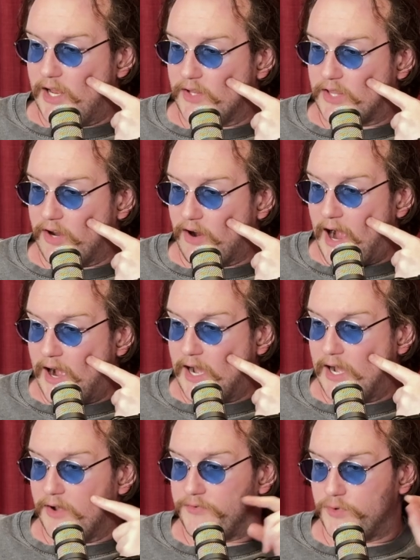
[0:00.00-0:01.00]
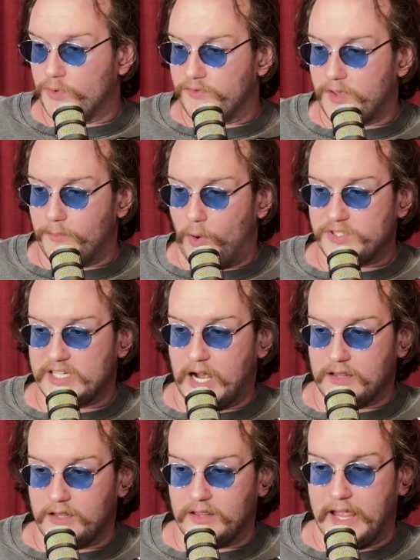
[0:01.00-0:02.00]
there are a few of the
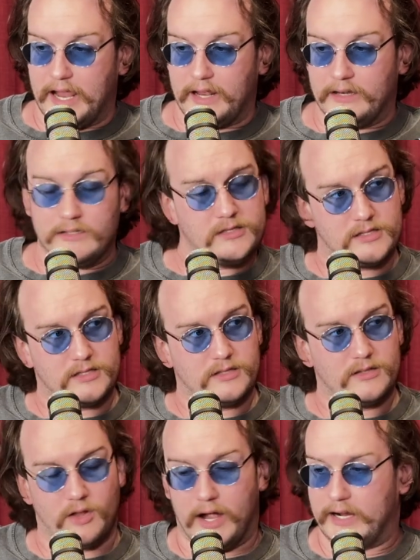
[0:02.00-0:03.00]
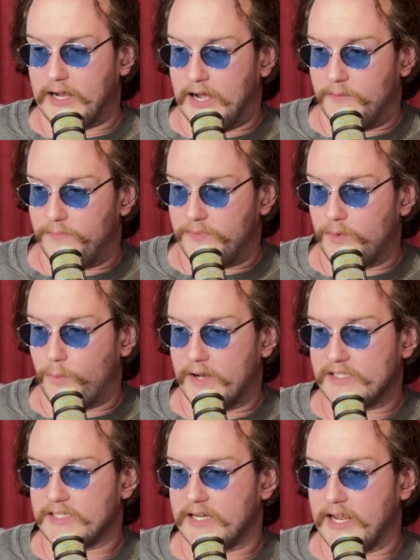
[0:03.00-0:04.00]
multicolor lands, like the
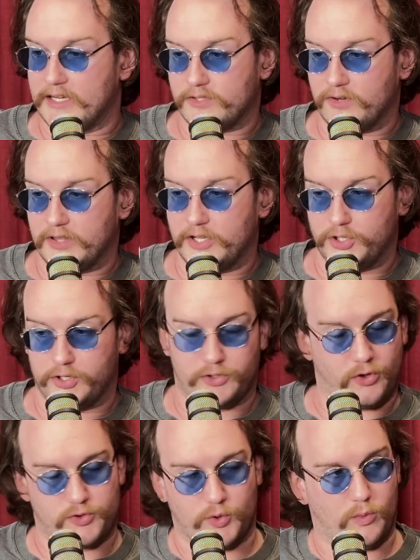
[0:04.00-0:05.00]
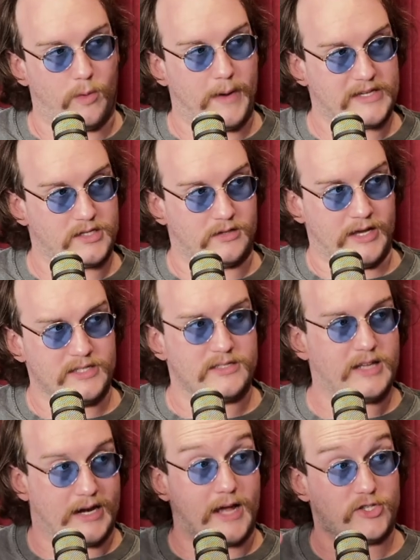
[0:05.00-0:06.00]
ones that enter unless you control 2 or more basic lands
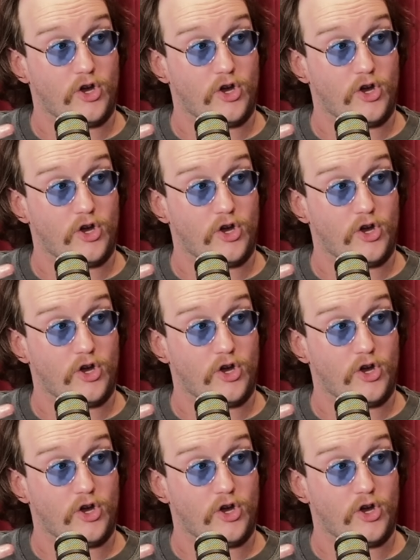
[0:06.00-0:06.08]
that are